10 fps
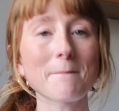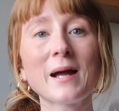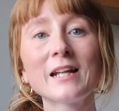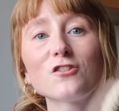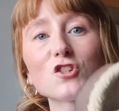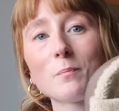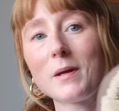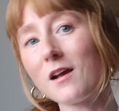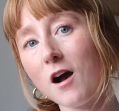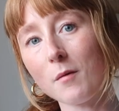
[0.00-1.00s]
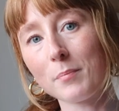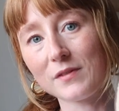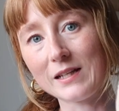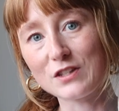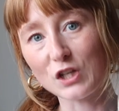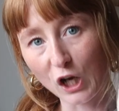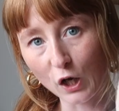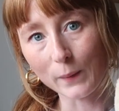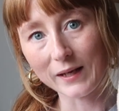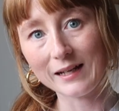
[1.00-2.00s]
managed to pick up these
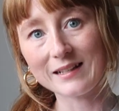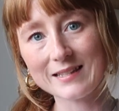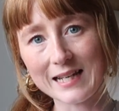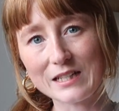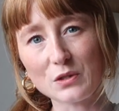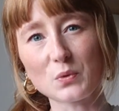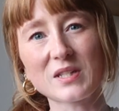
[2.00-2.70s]
Chloe sandals.